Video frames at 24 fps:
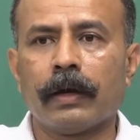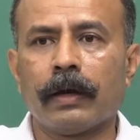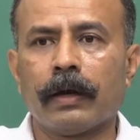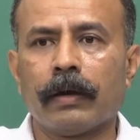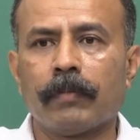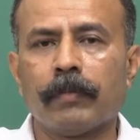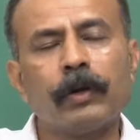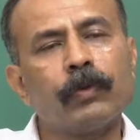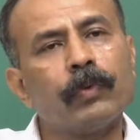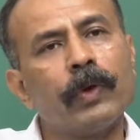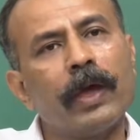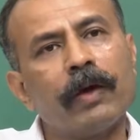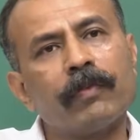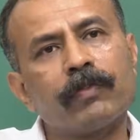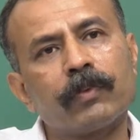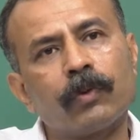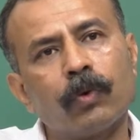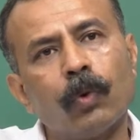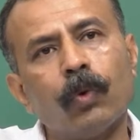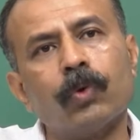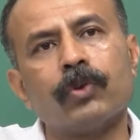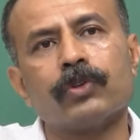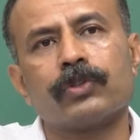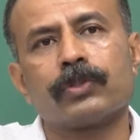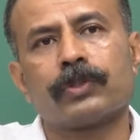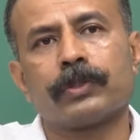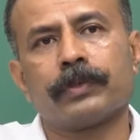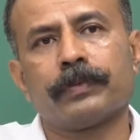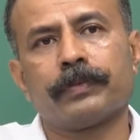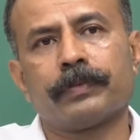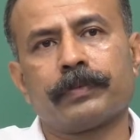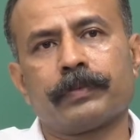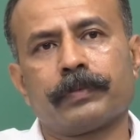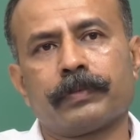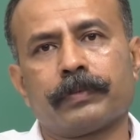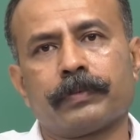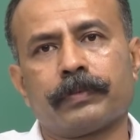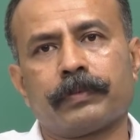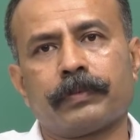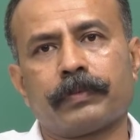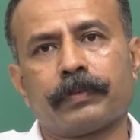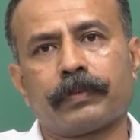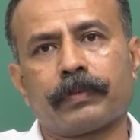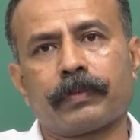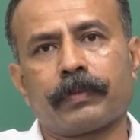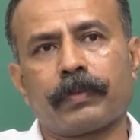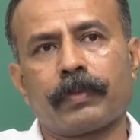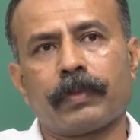But we have course,
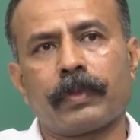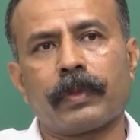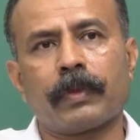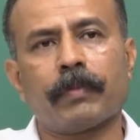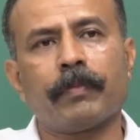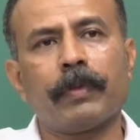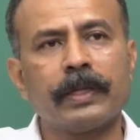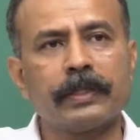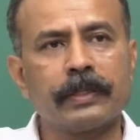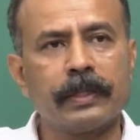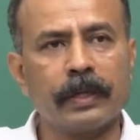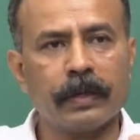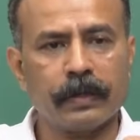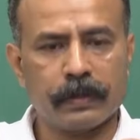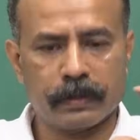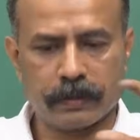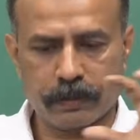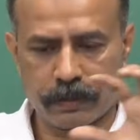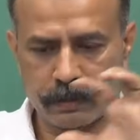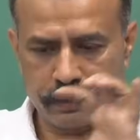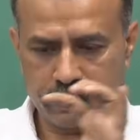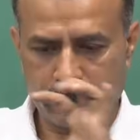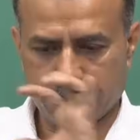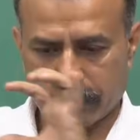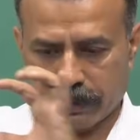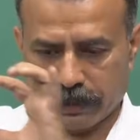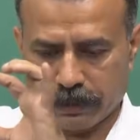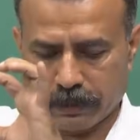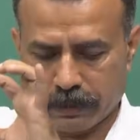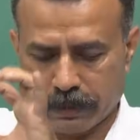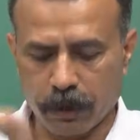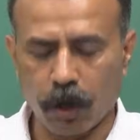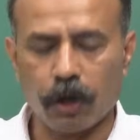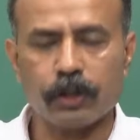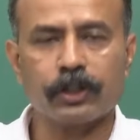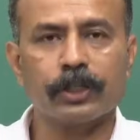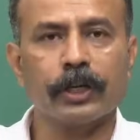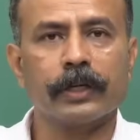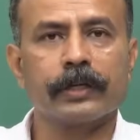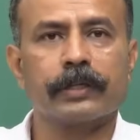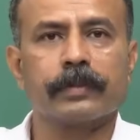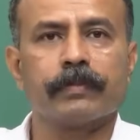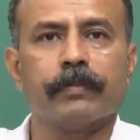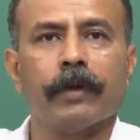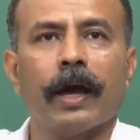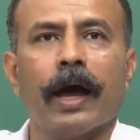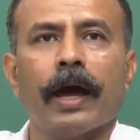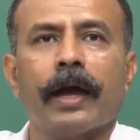the basic
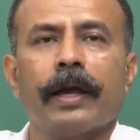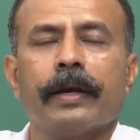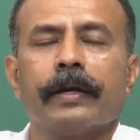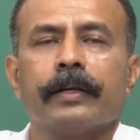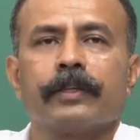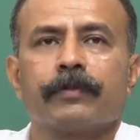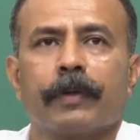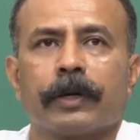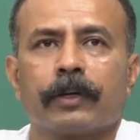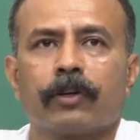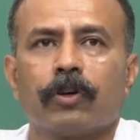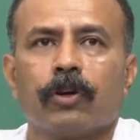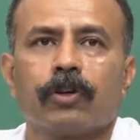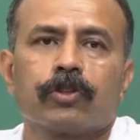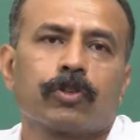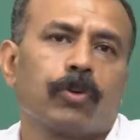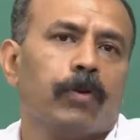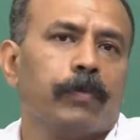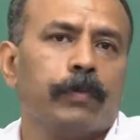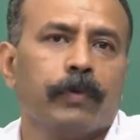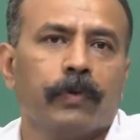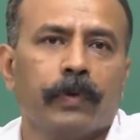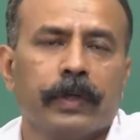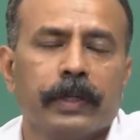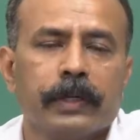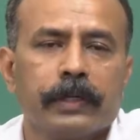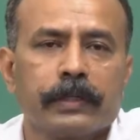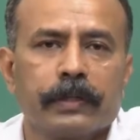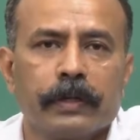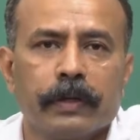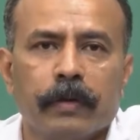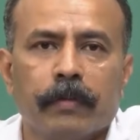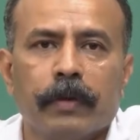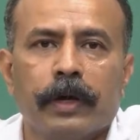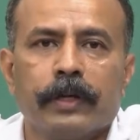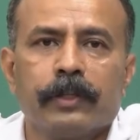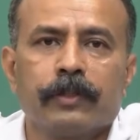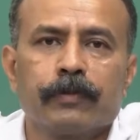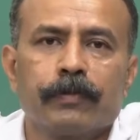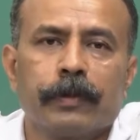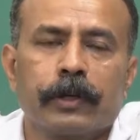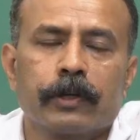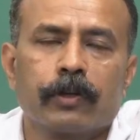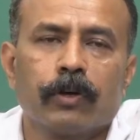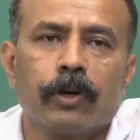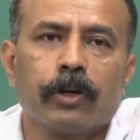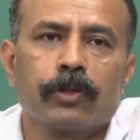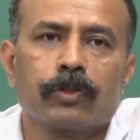logics behind a spectroscopy, whether it is a Raman
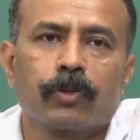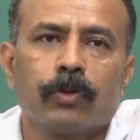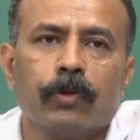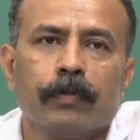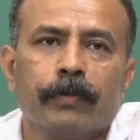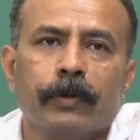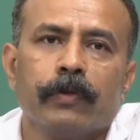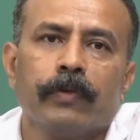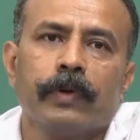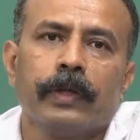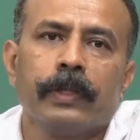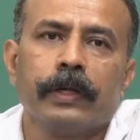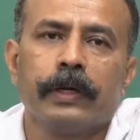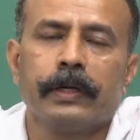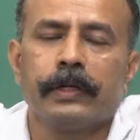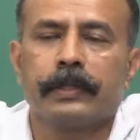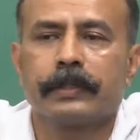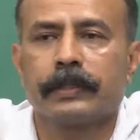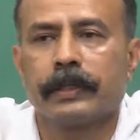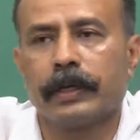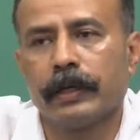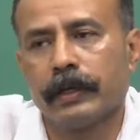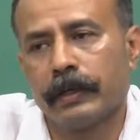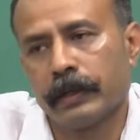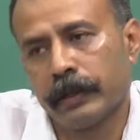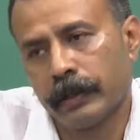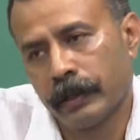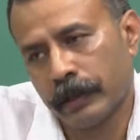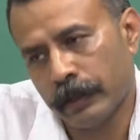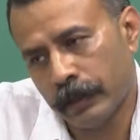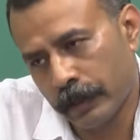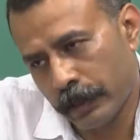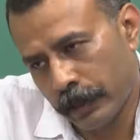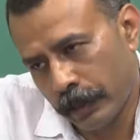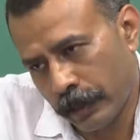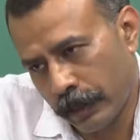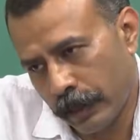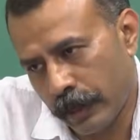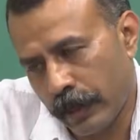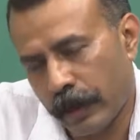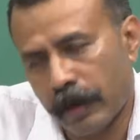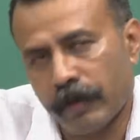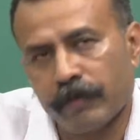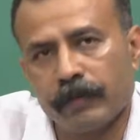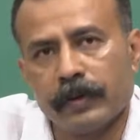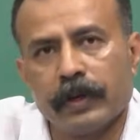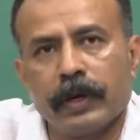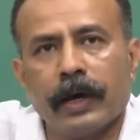spectroscopy, whether it is a
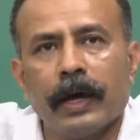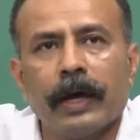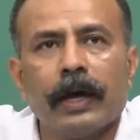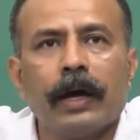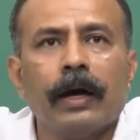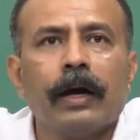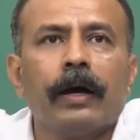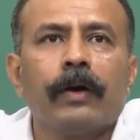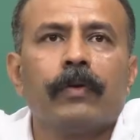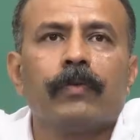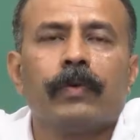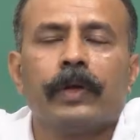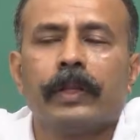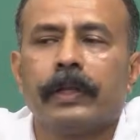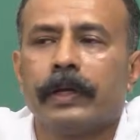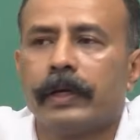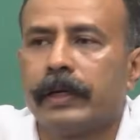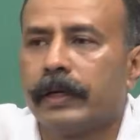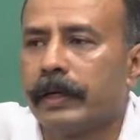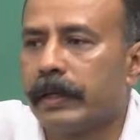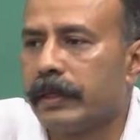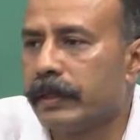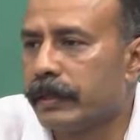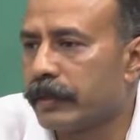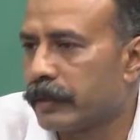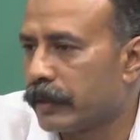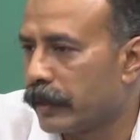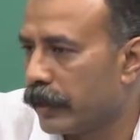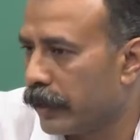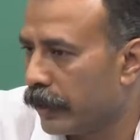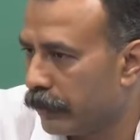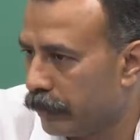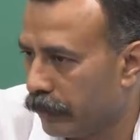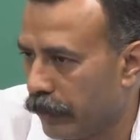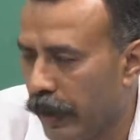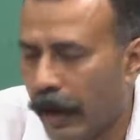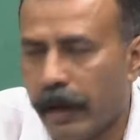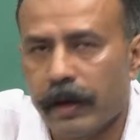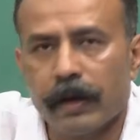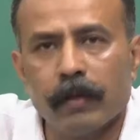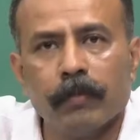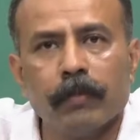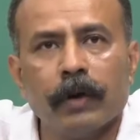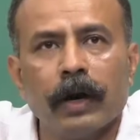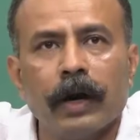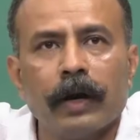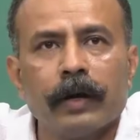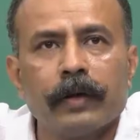FTIR, whether it is
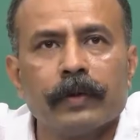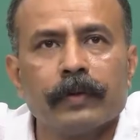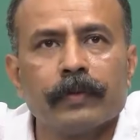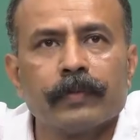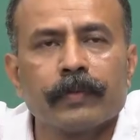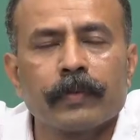NMR.